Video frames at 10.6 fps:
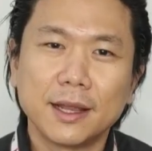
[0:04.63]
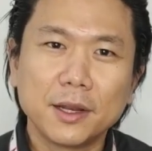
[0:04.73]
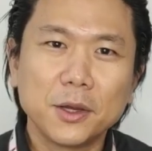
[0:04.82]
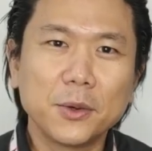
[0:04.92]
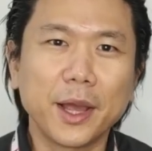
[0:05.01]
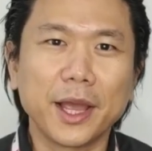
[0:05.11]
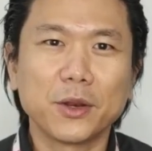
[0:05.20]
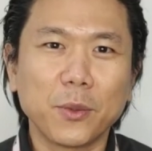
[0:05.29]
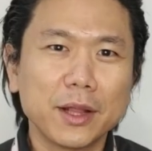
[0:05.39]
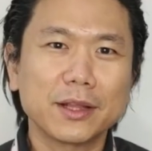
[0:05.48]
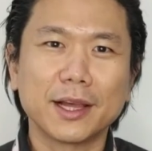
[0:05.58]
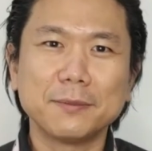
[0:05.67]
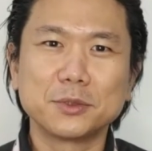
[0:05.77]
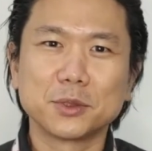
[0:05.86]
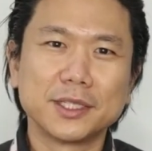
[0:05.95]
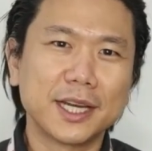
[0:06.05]
Hello and
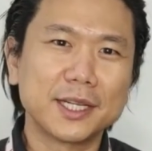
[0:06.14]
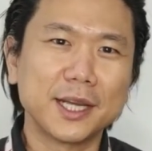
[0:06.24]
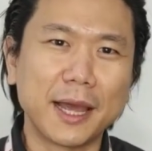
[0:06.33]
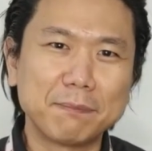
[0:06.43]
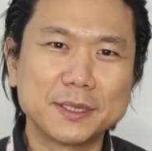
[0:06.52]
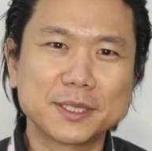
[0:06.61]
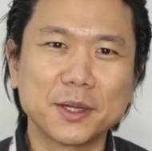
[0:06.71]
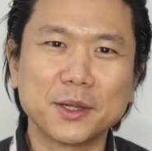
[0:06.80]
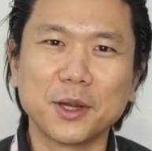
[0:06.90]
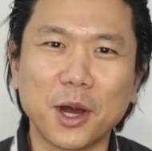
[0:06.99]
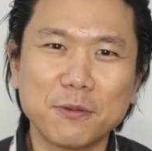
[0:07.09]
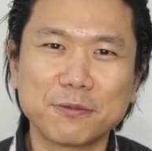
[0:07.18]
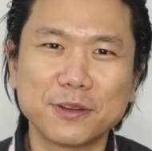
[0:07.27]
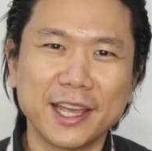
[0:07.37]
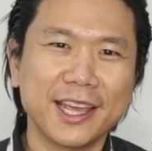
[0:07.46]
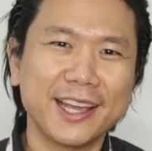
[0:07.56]
welcome to another episode of
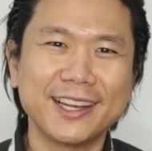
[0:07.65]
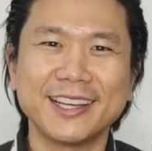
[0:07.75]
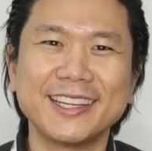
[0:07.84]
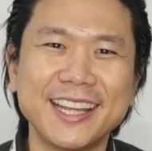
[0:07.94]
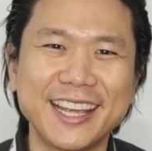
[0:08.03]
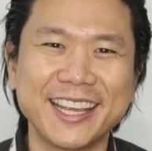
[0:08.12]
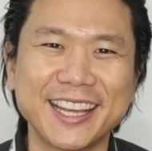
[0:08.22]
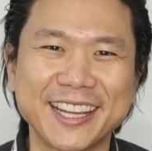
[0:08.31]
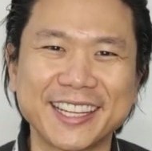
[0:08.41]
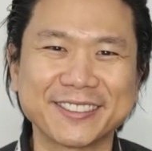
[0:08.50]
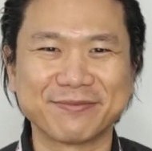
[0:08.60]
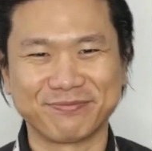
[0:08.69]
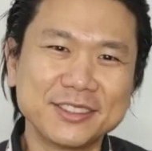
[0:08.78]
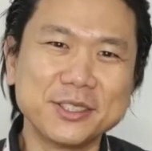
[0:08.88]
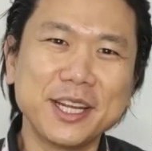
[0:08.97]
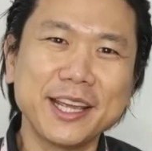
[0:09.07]
A-Learning.
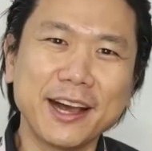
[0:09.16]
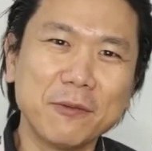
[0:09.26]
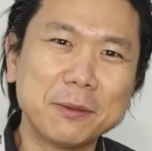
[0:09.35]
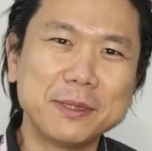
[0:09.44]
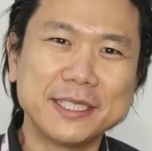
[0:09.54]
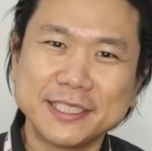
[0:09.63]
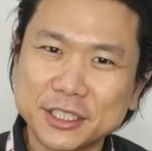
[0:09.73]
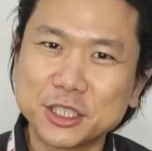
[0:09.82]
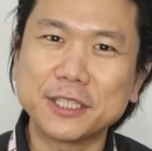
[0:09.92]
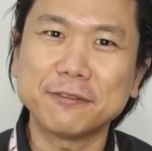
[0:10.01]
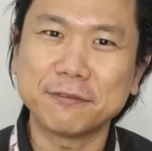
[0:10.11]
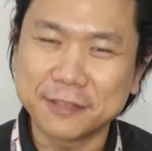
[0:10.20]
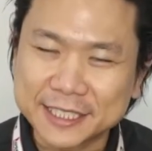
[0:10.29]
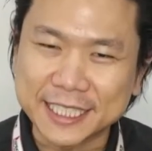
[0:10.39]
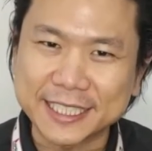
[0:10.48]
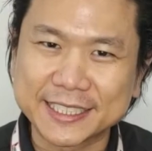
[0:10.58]
Today I will be teaching
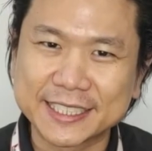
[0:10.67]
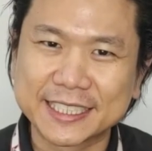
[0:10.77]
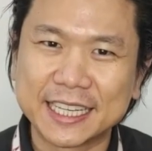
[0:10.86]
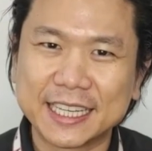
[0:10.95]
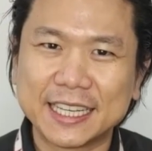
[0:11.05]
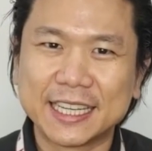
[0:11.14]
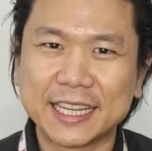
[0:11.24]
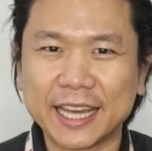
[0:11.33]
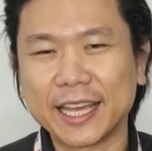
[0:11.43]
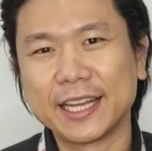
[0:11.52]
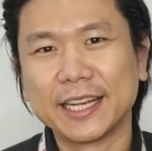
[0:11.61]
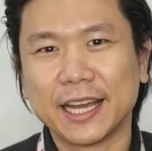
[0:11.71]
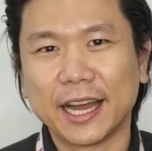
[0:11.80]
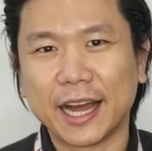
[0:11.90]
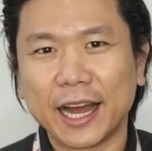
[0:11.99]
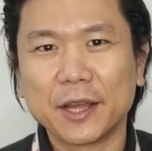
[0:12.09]
physics and
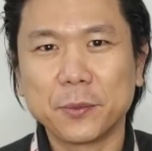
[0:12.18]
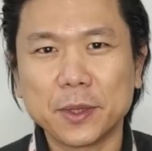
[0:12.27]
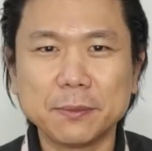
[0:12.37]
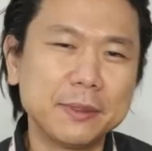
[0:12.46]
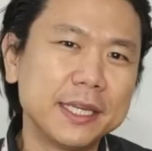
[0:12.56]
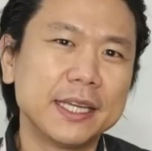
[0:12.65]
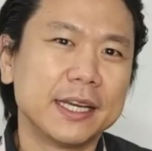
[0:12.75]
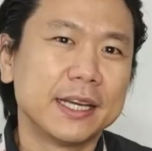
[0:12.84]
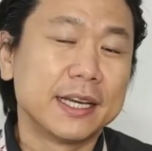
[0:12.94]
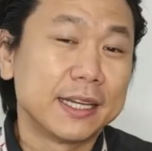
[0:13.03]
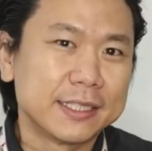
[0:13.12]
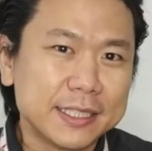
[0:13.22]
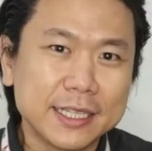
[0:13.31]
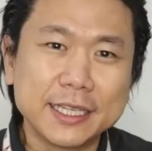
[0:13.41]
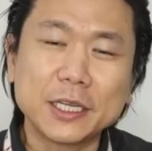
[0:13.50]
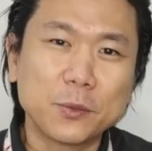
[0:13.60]
I will be
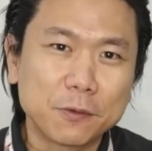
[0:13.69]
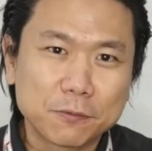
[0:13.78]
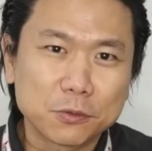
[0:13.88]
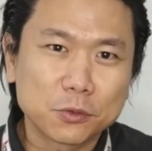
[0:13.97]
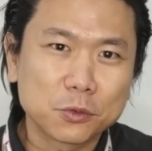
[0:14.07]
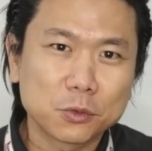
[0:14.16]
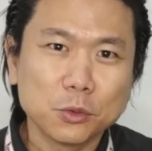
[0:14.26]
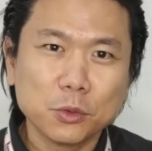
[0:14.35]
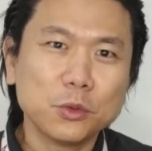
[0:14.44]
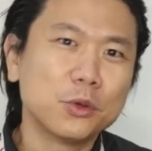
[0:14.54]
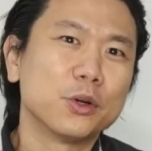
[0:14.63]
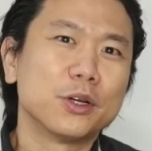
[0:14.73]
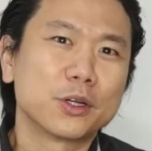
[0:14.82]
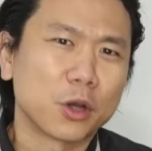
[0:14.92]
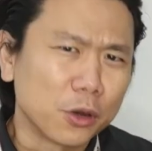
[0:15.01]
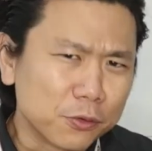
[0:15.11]
dealing with
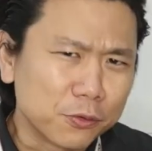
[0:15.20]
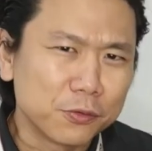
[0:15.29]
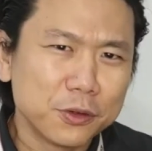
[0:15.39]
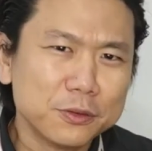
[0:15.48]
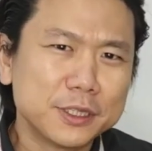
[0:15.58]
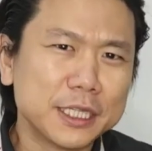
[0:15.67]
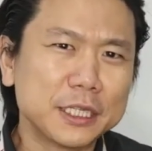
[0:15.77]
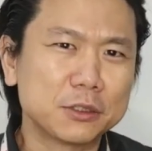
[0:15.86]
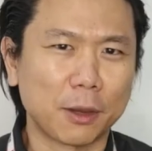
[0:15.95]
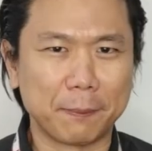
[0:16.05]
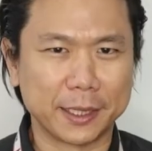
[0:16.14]
two confusing